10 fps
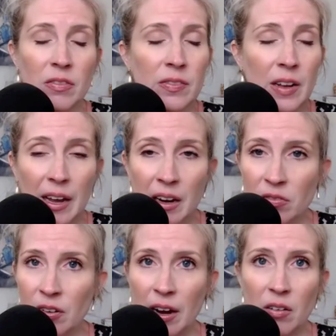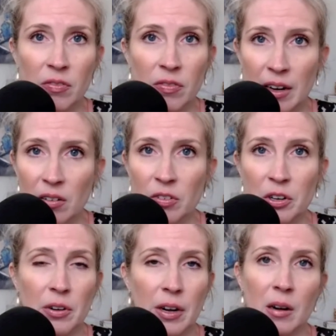for
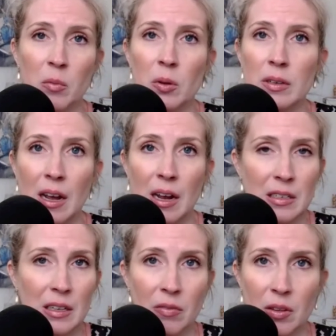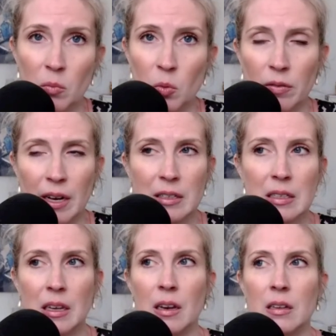your animal, not to give them more
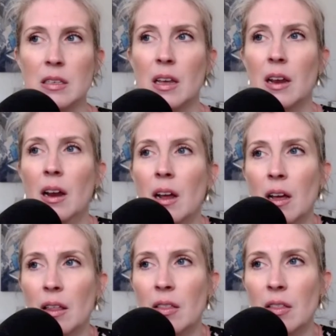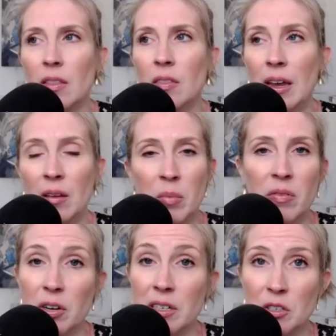vaccines. They can be
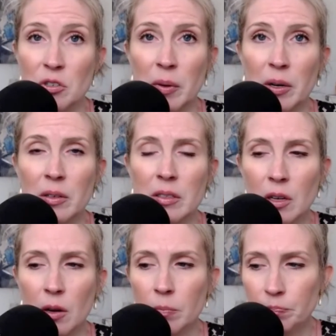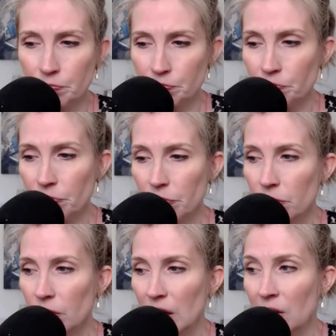very detrimental. So
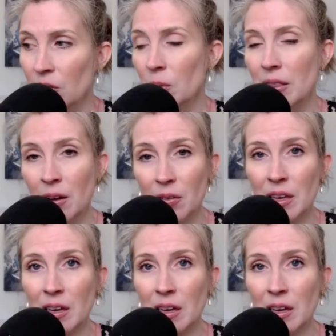even with healthy